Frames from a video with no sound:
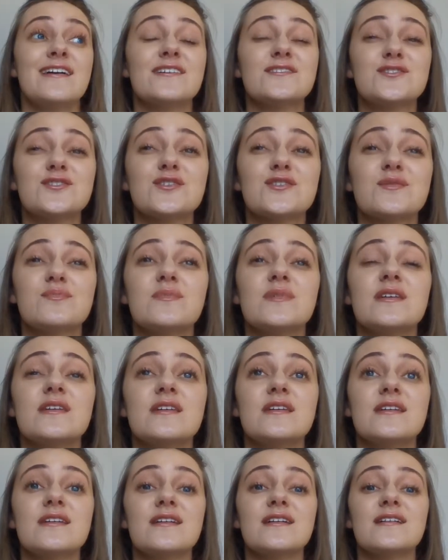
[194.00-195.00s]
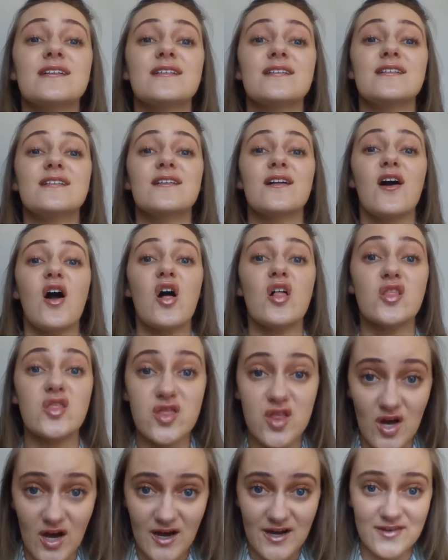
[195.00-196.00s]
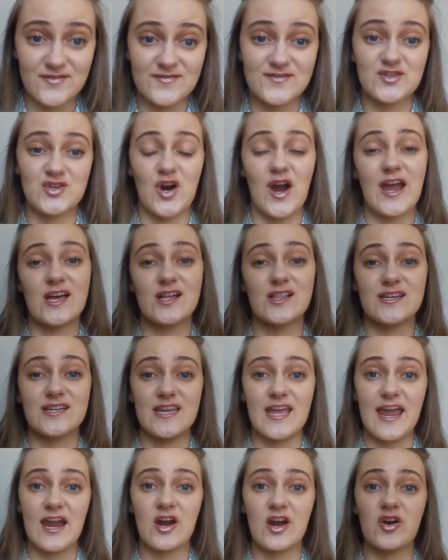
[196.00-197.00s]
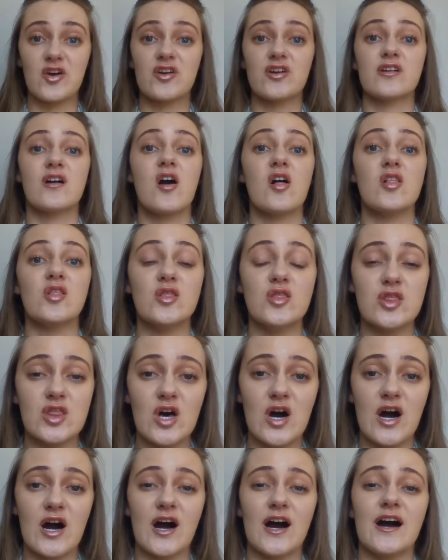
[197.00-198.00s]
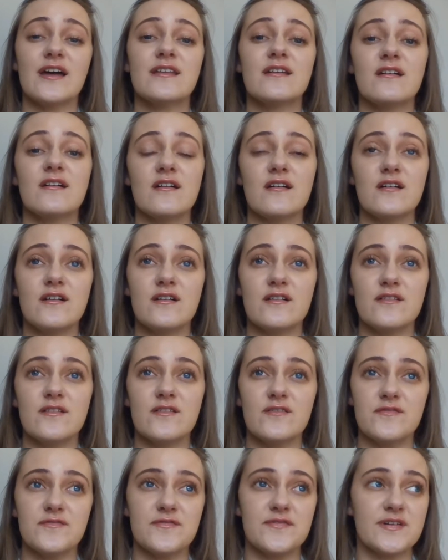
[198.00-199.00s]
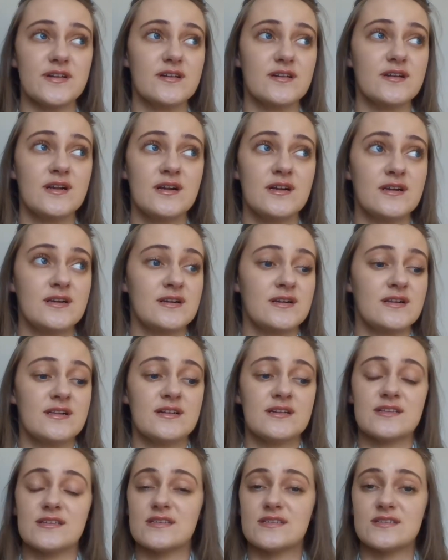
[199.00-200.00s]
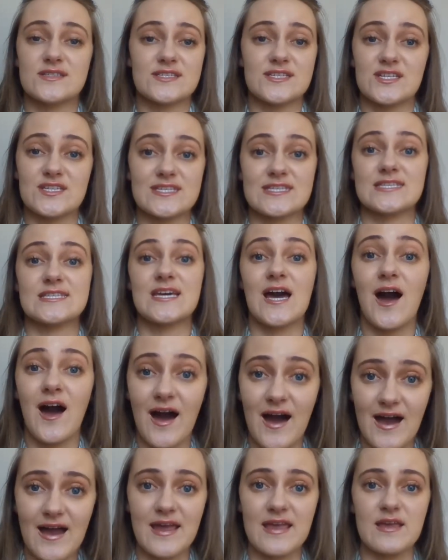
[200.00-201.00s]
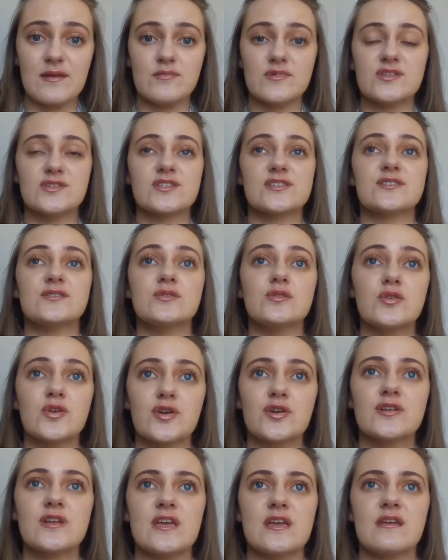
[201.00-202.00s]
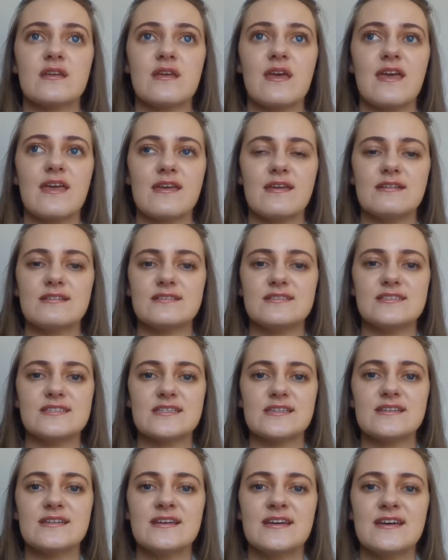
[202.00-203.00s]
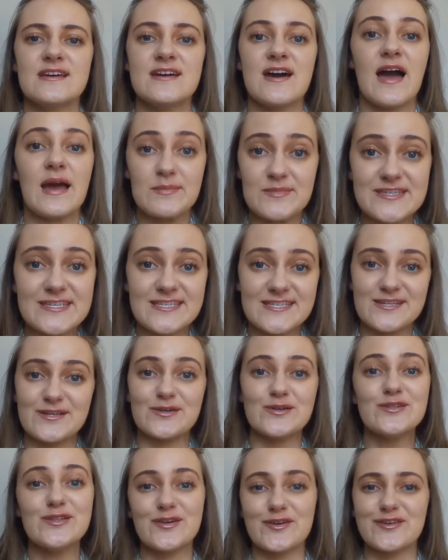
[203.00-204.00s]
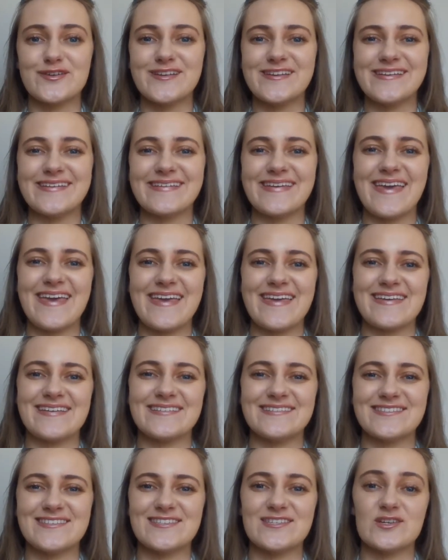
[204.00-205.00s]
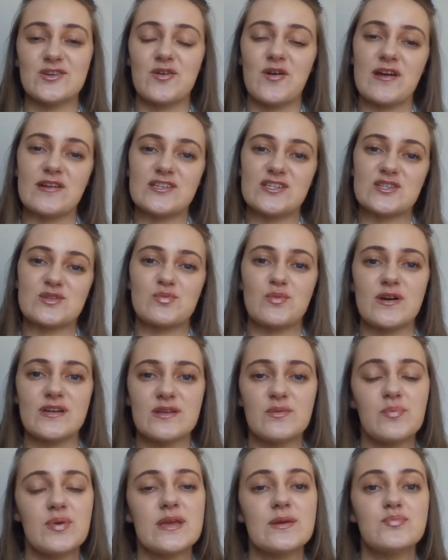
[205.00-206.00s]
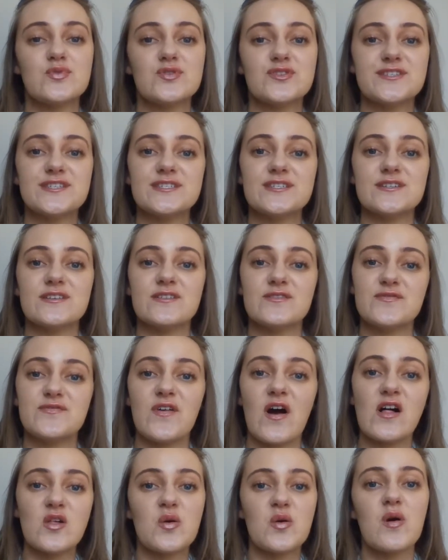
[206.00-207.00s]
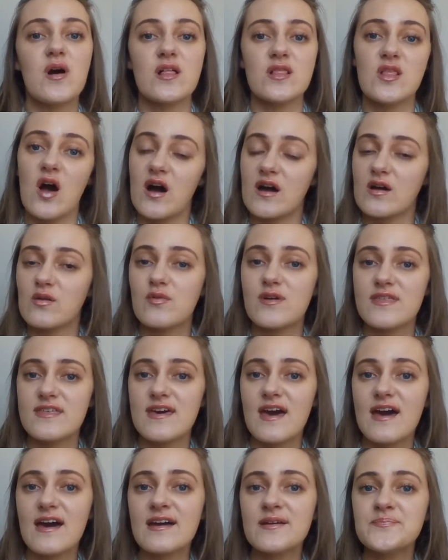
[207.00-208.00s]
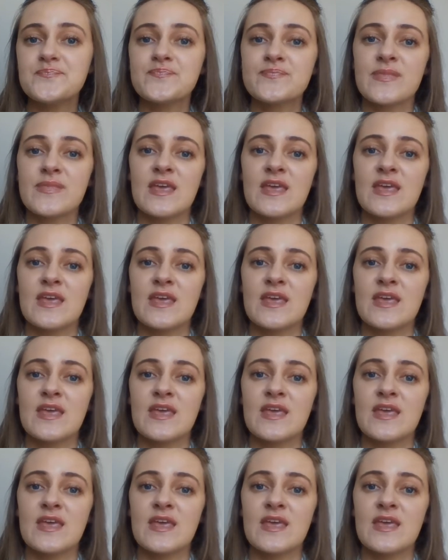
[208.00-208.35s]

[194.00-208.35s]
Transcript: It took me a lot of trial and error, a lot of just time, just learning, and I'm still learning. And so I just wanted people to follow along with that